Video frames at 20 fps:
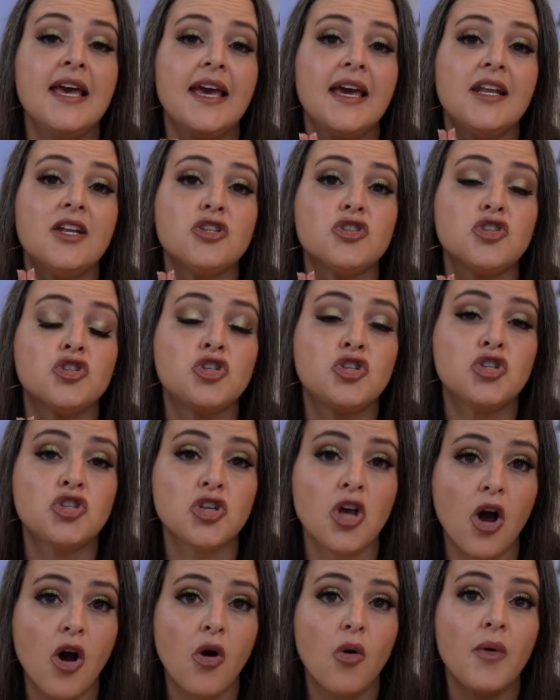It is
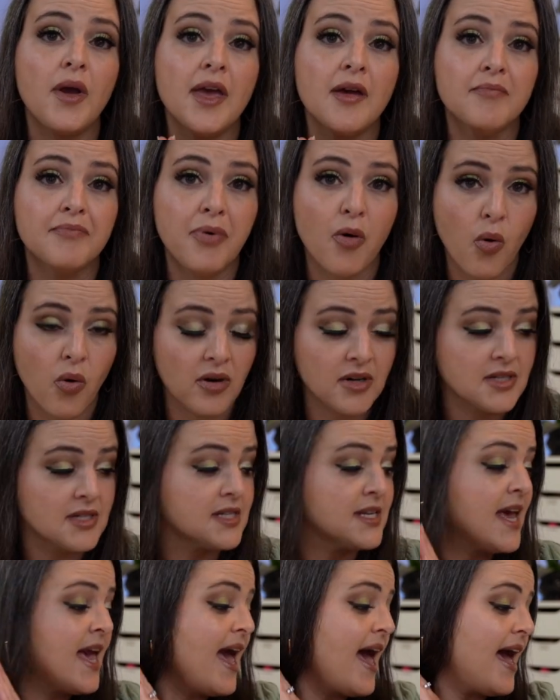so
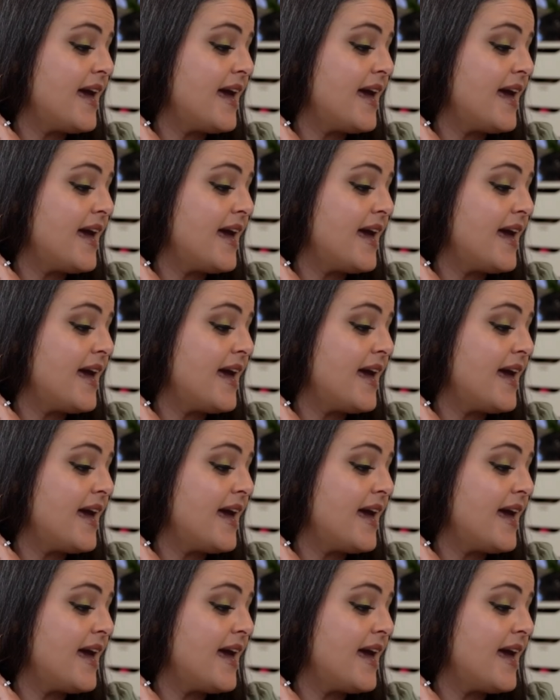important.